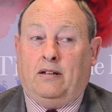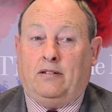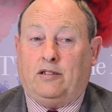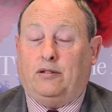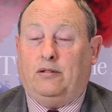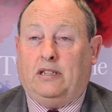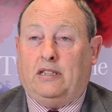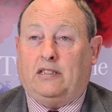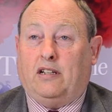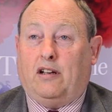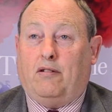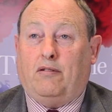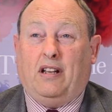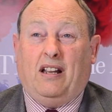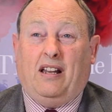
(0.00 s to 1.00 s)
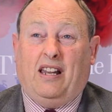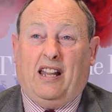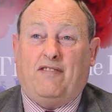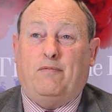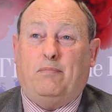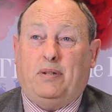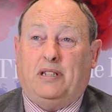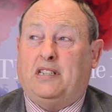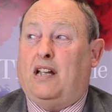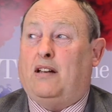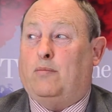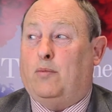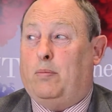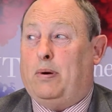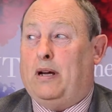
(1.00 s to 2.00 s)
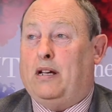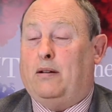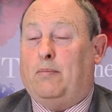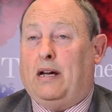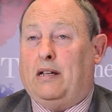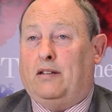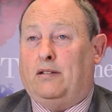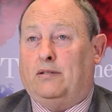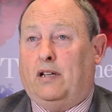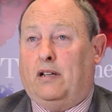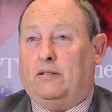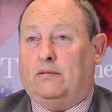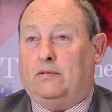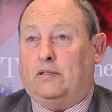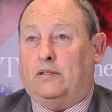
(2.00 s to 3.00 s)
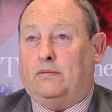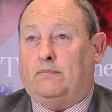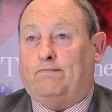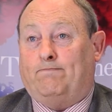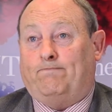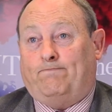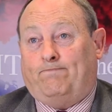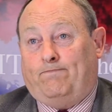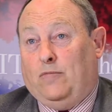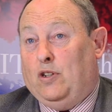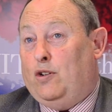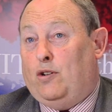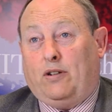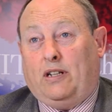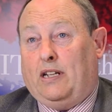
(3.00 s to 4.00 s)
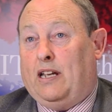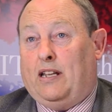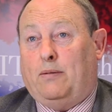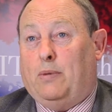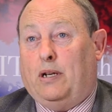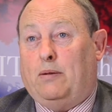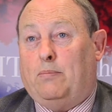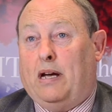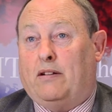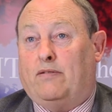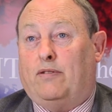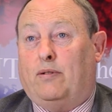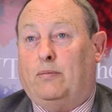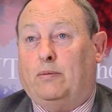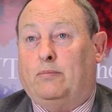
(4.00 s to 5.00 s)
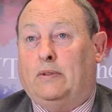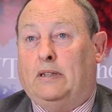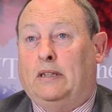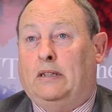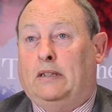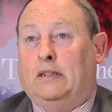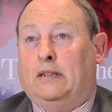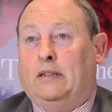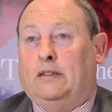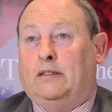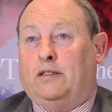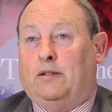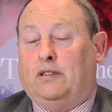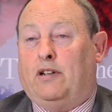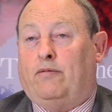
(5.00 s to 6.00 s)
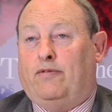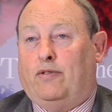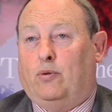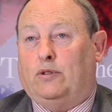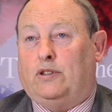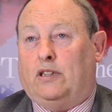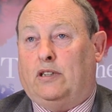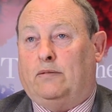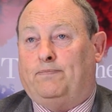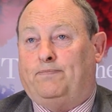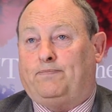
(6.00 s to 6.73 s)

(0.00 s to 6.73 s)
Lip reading: 2 years ago, only 11% were paying back those loans. You're not going to get the money back from them. So it's unfortunate.